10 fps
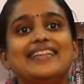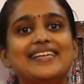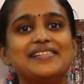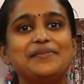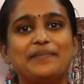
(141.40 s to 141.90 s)

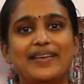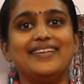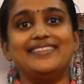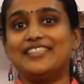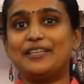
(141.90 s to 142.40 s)
Let's
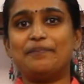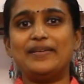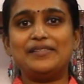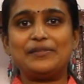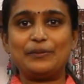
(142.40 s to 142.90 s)
make
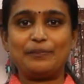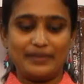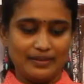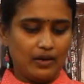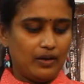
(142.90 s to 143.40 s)
chickpea soup.
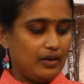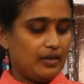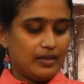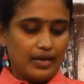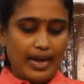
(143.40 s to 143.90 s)

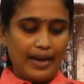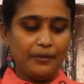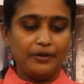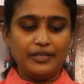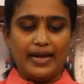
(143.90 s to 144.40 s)

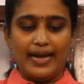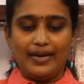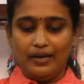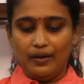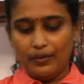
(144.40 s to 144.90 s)
I'm going to
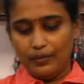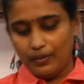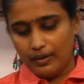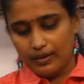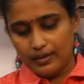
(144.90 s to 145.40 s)
add
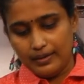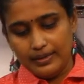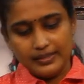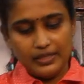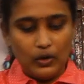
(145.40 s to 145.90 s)

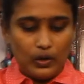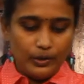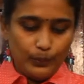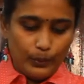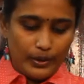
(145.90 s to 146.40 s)
little
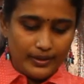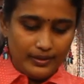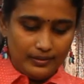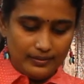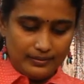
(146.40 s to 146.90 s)
olive oil.